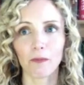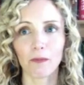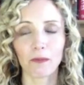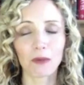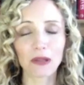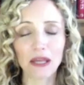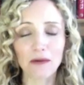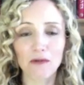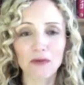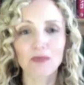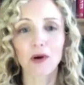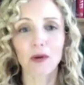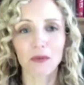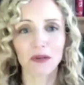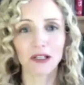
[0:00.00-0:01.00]
but they would
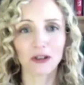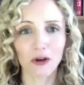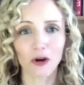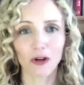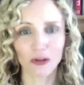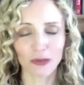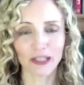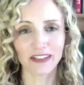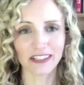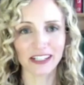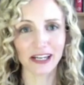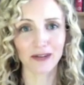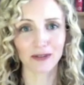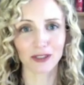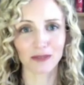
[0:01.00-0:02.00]
probably not have been
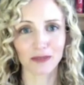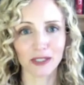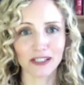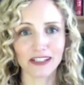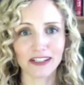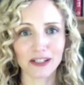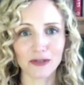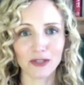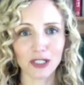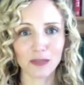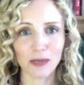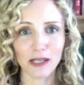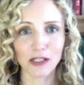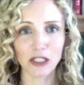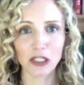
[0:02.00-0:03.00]
discovered because, as I've
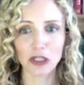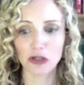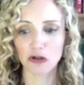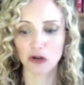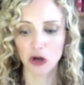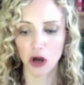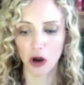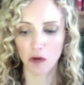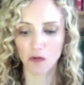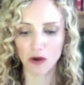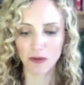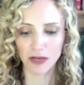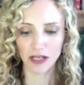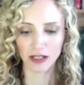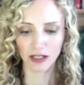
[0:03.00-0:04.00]
explained to you,
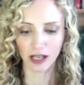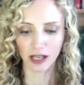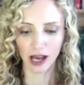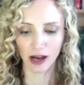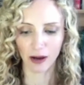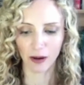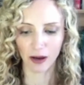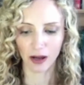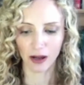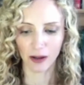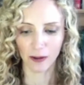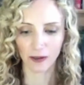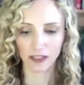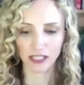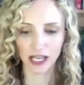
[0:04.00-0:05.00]
women uh,
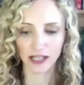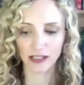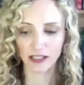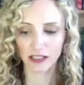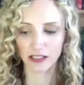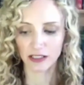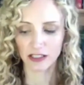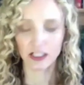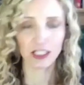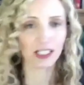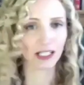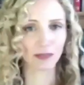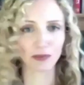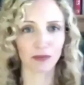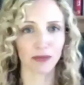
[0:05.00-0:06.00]
tended to
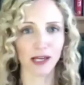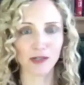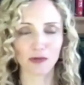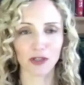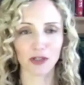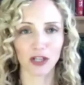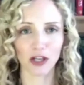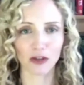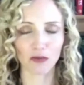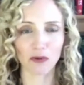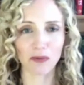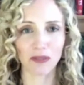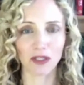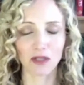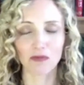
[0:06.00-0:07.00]
sleep in beds with other
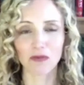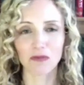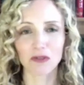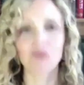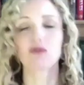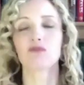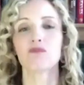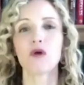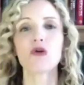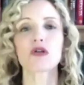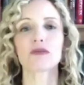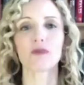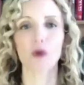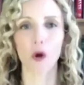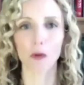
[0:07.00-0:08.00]
women. There, were, there, was
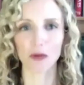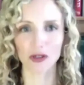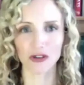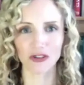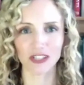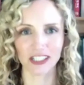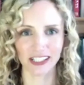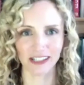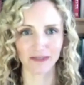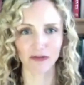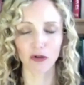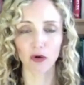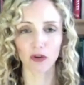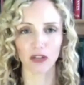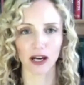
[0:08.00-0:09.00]
multiple opportunity
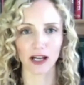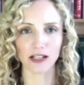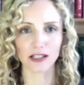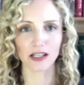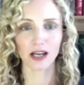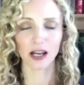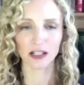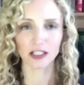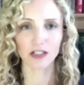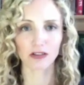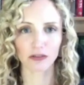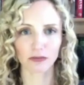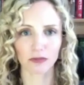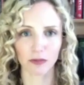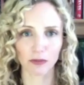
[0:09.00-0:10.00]
for that
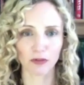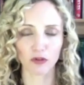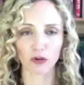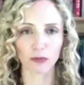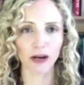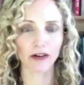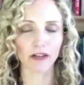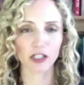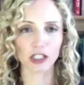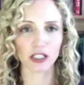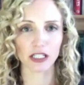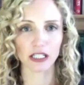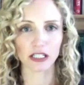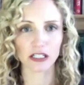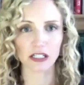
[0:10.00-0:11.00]
until before marriage, at
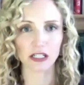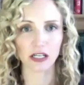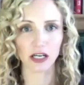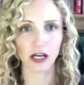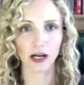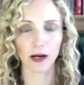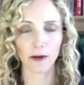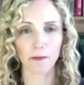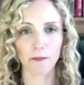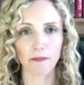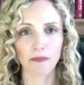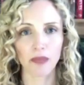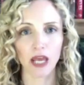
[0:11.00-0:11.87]
least. Um,